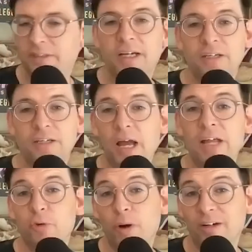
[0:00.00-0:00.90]
Yeah,
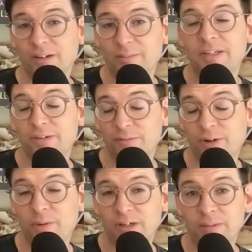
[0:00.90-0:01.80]
you're welcome, and you're
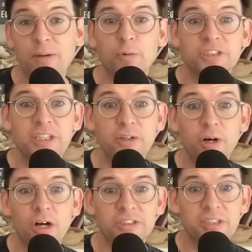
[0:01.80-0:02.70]
very welcome. And we'll see
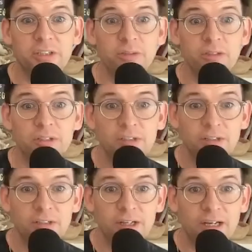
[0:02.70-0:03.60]
you. I'll see you
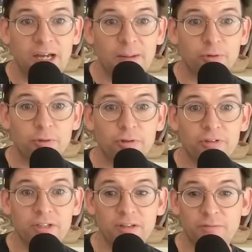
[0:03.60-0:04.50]
April
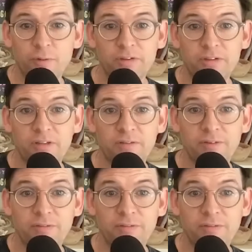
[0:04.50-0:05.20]
13th, 14th, and